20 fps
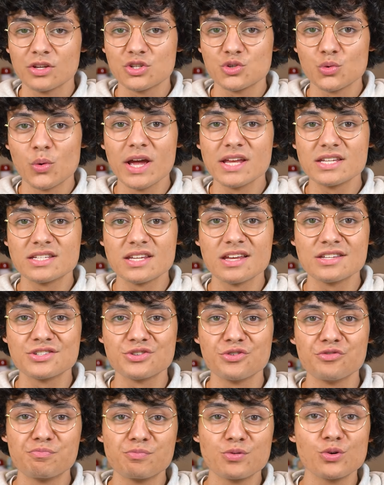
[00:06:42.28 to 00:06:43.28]
Sway says
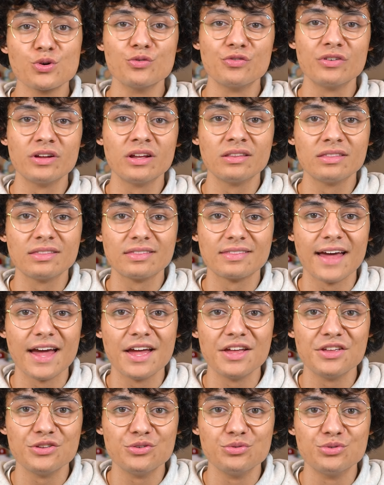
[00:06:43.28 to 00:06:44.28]
you've proven
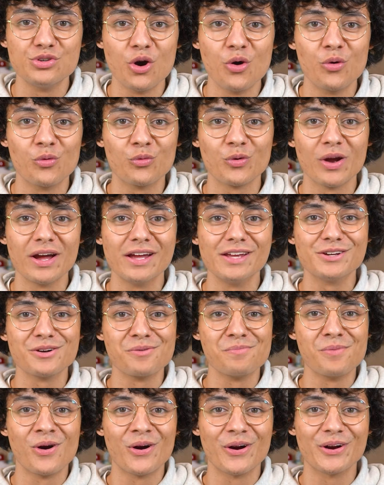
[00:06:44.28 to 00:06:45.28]
that you don't write your
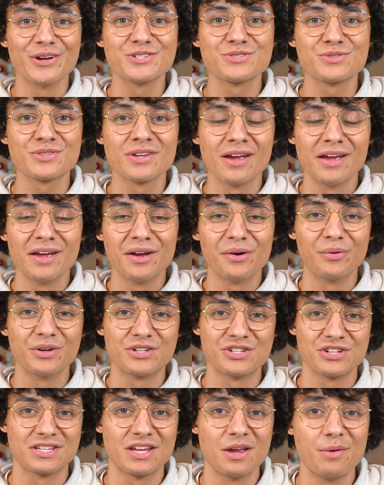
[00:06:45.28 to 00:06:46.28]
bars, which
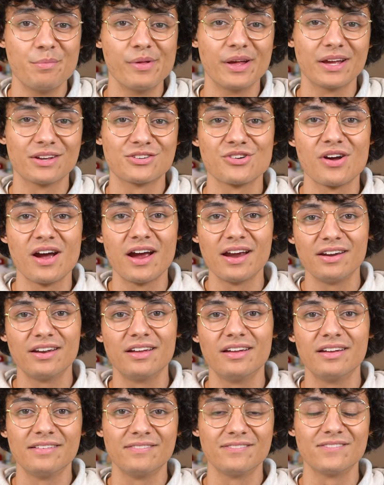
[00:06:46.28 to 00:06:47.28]
is him like trying
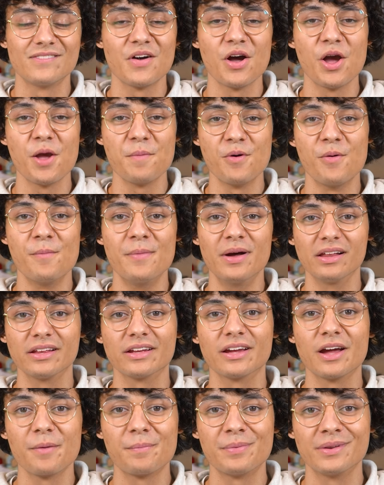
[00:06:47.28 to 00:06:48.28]
to hype O'Malley
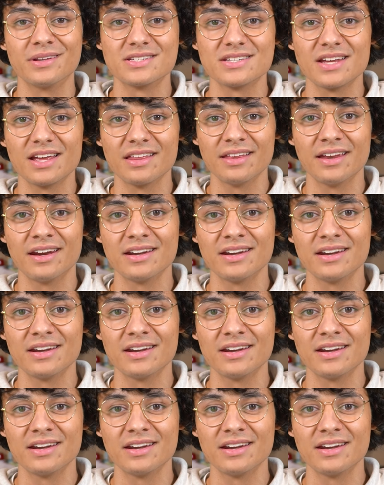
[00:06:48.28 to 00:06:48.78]
up and say that